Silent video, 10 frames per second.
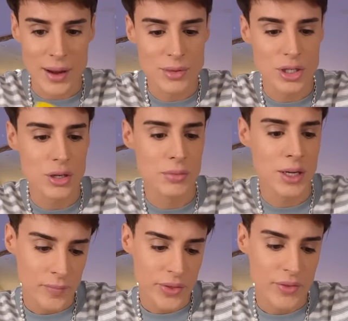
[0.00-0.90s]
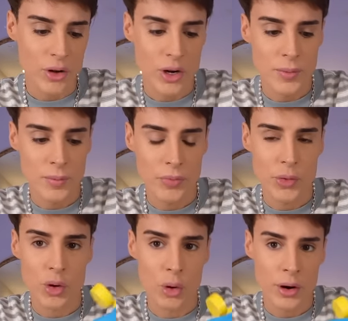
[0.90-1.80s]
I'm assuming they've got a
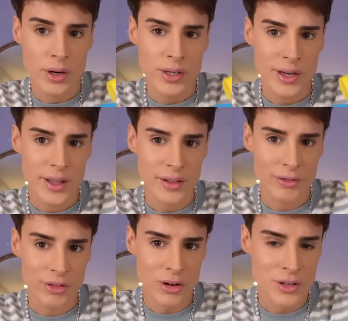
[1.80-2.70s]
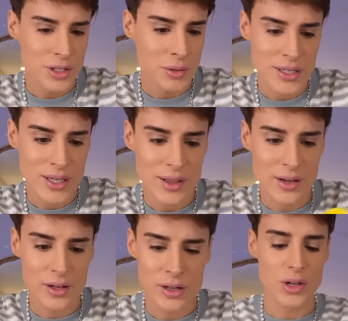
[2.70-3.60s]
corn in the front, so it's
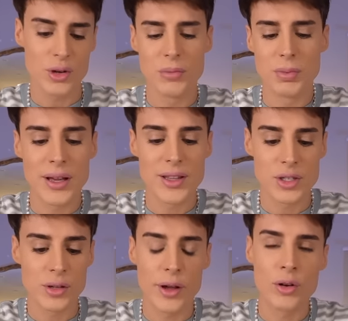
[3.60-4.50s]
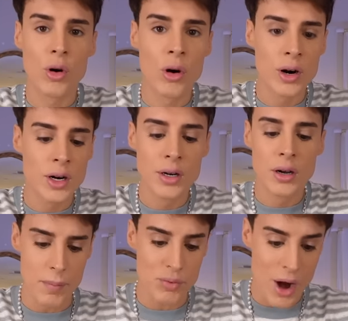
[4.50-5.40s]
either you'd apply this on like
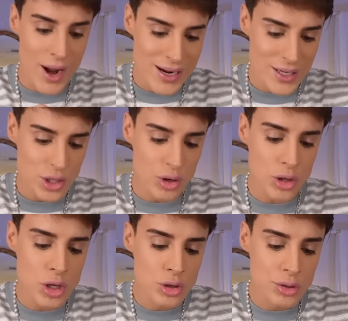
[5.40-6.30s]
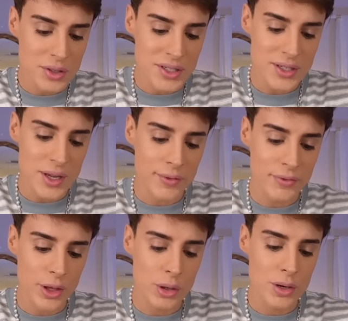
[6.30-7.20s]
corn, bread, you know, the usual
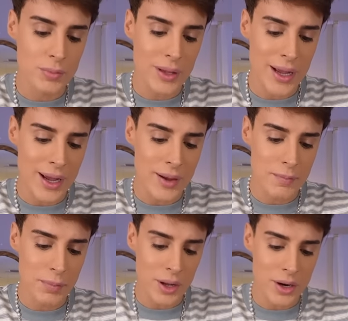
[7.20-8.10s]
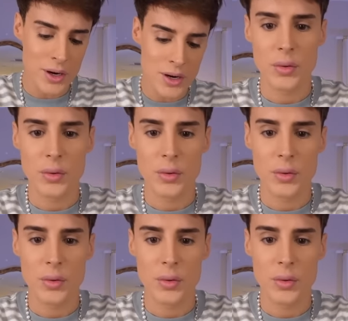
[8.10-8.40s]
stuff that you'd apply butter.